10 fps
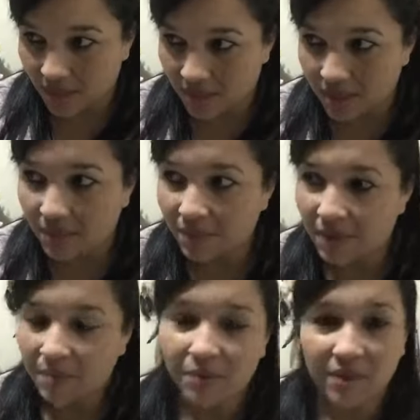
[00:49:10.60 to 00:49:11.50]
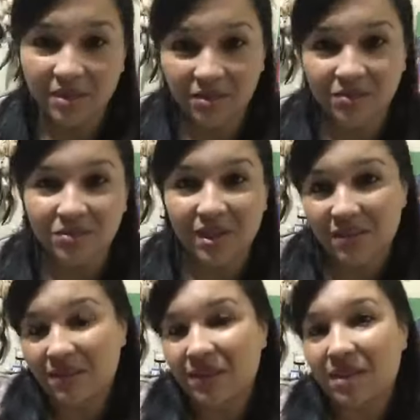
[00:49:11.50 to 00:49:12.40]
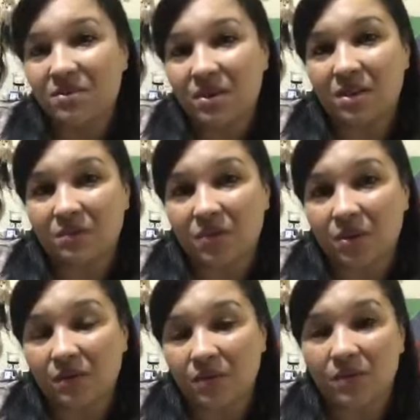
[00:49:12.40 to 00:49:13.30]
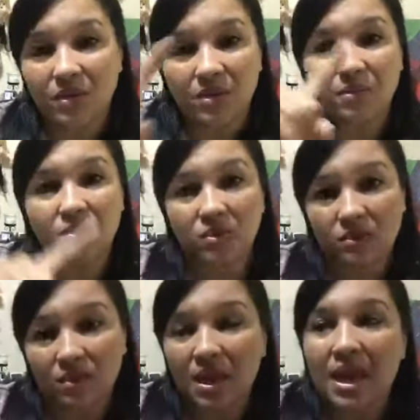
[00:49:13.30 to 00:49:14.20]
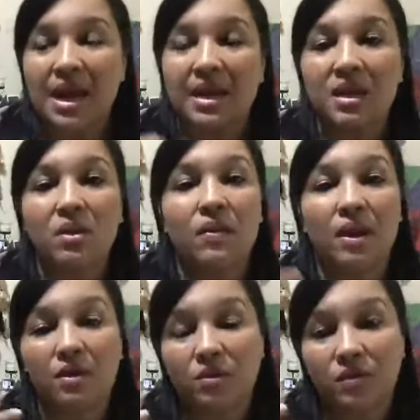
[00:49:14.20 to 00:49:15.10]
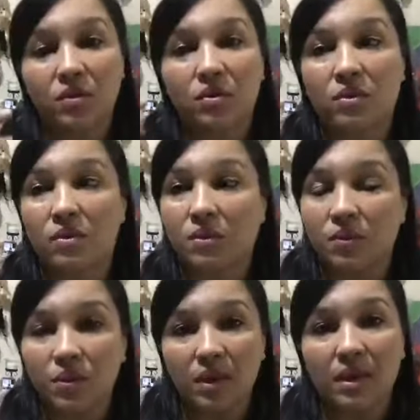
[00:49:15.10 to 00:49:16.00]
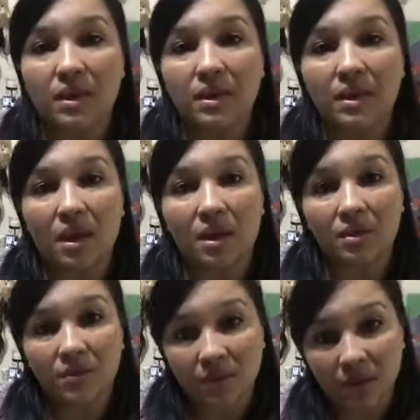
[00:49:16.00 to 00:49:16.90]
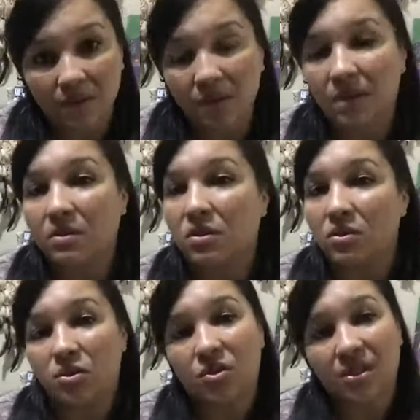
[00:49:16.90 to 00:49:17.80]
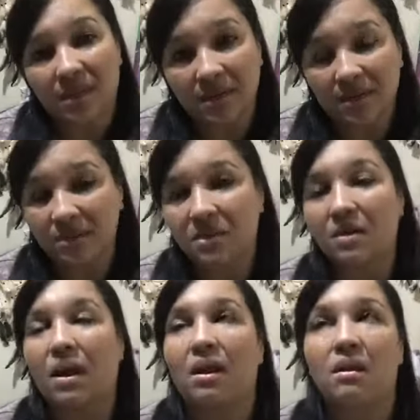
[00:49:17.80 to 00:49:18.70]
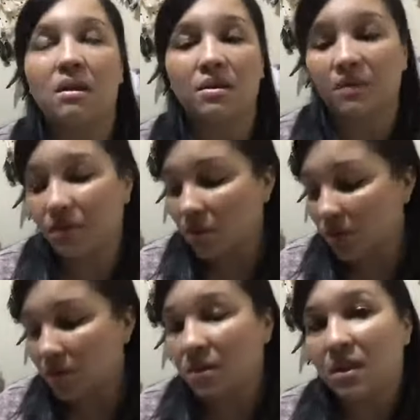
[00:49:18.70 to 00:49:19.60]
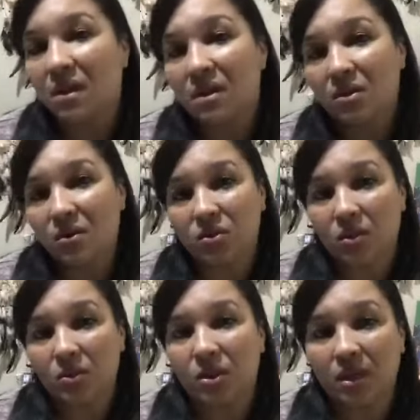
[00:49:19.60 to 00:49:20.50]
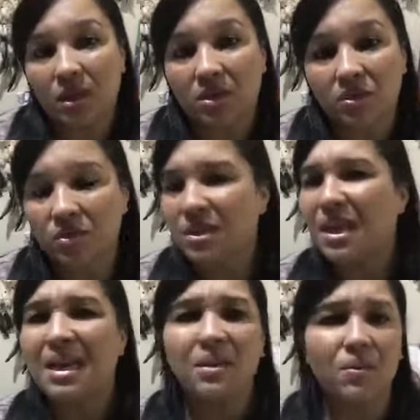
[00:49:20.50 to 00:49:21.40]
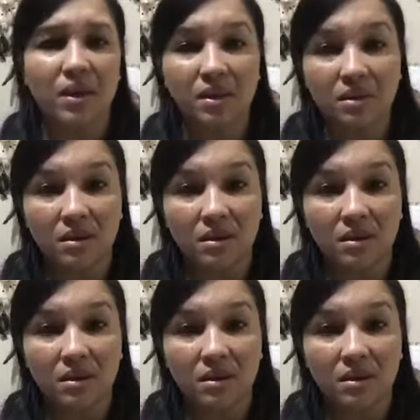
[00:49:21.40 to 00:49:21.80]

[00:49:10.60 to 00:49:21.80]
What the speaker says: they're really putting you everything that you need in front of you. It's up to you. And I know that a lot of you really are craving not just signs. A lot of you want those communications in any way.